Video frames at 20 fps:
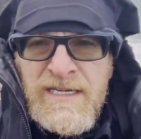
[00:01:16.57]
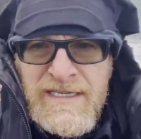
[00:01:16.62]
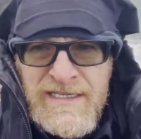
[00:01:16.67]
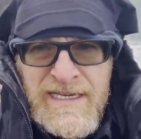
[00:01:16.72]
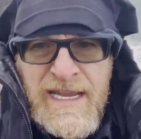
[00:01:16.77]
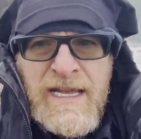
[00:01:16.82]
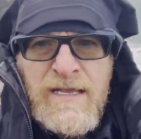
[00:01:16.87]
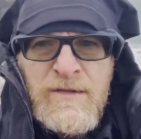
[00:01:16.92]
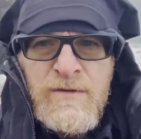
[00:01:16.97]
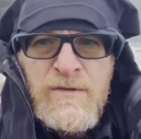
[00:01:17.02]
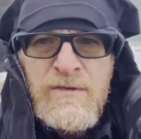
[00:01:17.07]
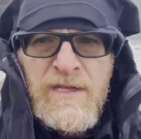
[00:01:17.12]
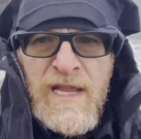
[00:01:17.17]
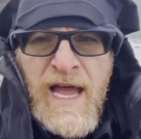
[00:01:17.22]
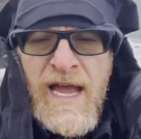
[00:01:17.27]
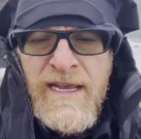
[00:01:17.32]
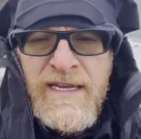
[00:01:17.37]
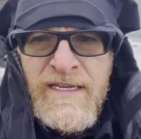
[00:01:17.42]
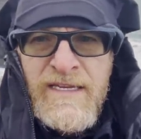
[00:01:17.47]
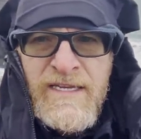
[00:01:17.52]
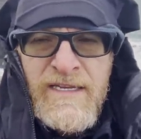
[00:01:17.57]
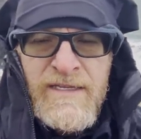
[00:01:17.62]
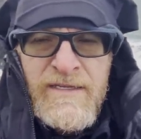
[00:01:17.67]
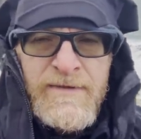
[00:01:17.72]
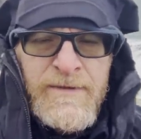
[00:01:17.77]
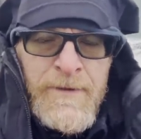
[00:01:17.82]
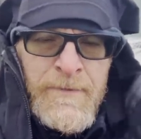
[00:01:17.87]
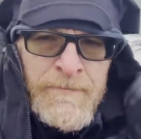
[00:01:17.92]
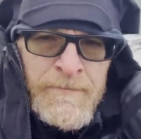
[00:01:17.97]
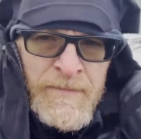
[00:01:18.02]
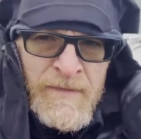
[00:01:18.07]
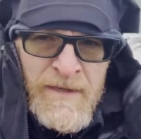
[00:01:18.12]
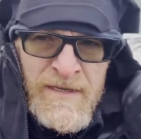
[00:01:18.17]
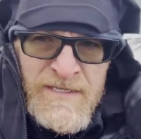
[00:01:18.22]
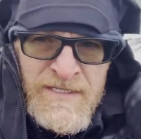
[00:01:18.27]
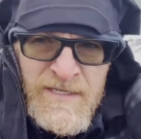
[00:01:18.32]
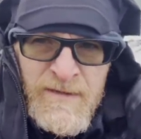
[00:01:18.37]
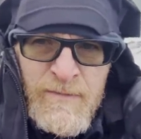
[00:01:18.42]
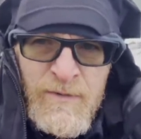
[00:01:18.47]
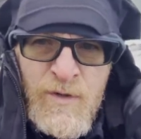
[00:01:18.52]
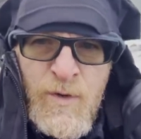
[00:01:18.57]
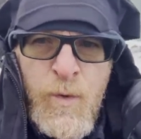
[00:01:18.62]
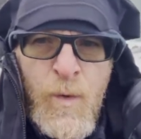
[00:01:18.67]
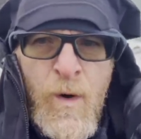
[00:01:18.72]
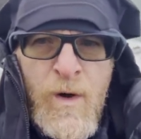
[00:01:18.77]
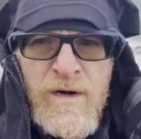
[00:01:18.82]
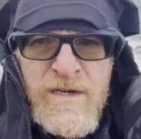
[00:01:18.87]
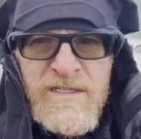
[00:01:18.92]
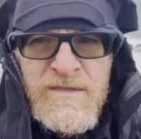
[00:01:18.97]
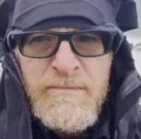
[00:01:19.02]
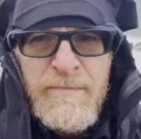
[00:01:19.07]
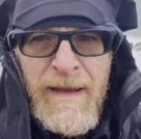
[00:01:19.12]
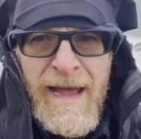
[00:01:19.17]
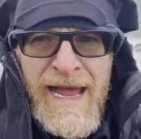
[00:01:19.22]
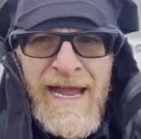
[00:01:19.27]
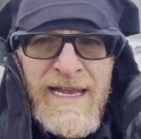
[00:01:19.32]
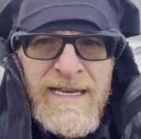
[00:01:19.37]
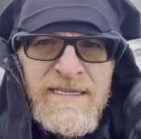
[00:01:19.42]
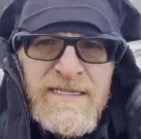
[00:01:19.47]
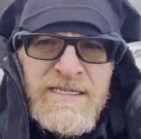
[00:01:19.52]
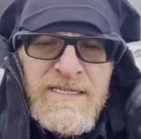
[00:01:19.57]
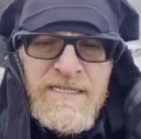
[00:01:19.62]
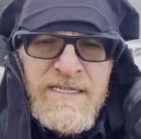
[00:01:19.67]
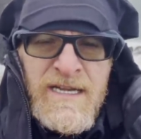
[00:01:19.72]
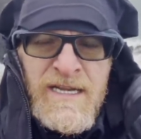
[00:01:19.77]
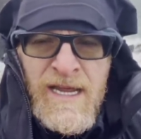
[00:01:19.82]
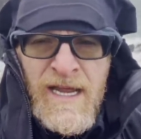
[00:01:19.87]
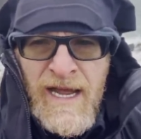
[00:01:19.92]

yellow lichen, some quartz bands,